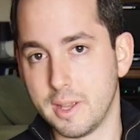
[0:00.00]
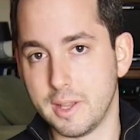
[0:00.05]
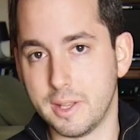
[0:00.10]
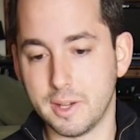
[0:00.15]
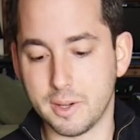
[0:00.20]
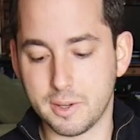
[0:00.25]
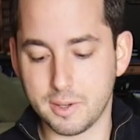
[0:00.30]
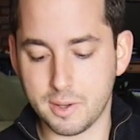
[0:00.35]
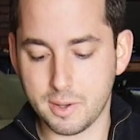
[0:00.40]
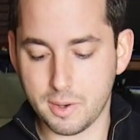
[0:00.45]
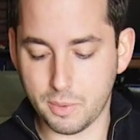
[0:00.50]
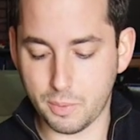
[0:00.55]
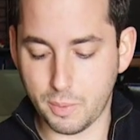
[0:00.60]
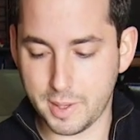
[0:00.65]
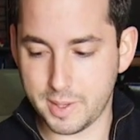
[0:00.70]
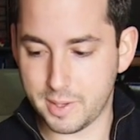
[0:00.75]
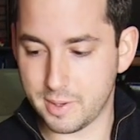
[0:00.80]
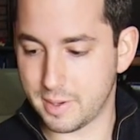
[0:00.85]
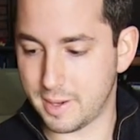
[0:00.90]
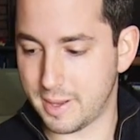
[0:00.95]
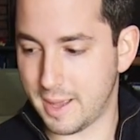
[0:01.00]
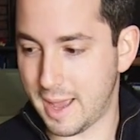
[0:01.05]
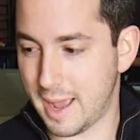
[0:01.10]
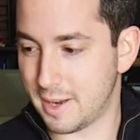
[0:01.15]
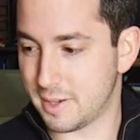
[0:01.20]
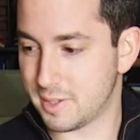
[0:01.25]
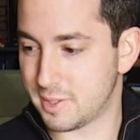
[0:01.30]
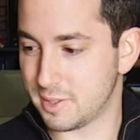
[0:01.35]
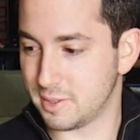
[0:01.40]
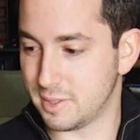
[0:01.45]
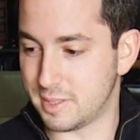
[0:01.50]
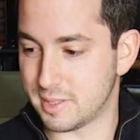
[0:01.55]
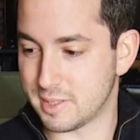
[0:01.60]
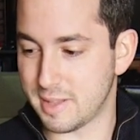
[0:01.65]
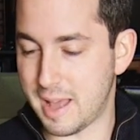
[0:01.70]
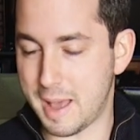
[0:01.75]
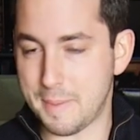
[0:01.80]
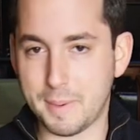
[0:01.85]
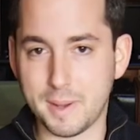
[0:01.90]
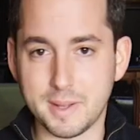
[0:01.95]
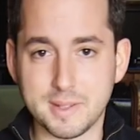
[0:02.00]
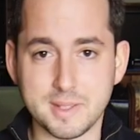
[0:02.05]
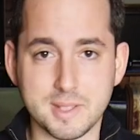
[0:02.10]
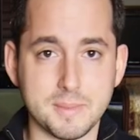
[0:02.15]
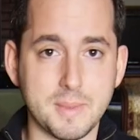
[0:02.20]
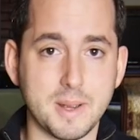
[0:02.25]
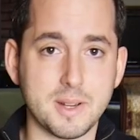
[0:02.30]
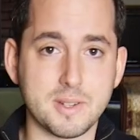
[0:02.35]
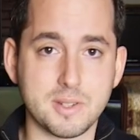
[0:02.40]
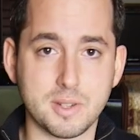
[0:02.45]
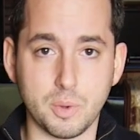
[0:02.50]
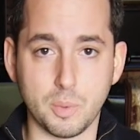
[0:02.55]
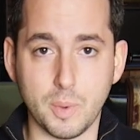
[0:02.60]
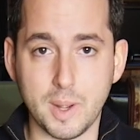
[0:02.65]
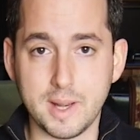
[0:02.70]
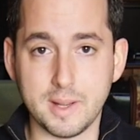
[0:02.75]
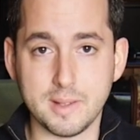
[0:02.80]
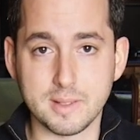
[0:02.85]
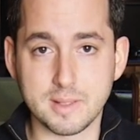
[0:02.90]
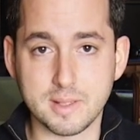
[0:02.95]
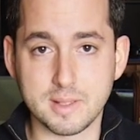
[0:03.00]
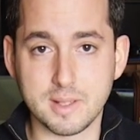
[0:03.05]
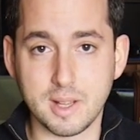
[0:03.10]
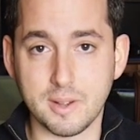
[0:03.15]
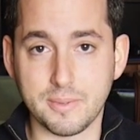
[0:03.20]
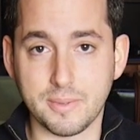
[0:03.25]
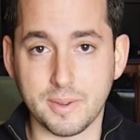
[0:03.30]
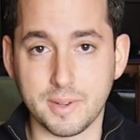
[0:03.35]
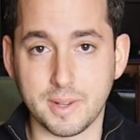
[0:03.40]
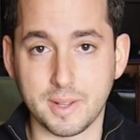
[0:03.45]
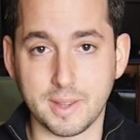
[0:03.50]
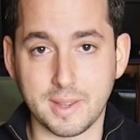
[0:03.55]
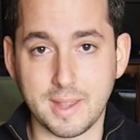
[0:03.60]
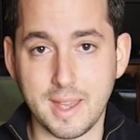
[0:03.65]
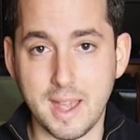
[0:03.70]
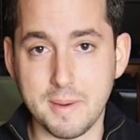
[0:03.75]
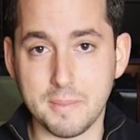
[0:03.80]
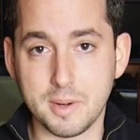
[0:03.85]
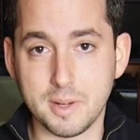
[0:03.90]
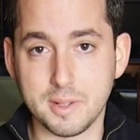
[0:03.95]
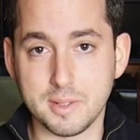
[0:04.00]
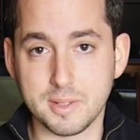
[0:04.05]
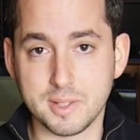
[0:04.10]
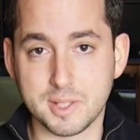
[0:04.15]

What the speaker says: You don't know when you're gonna actually slap on some extra weight and stuff onto the camera.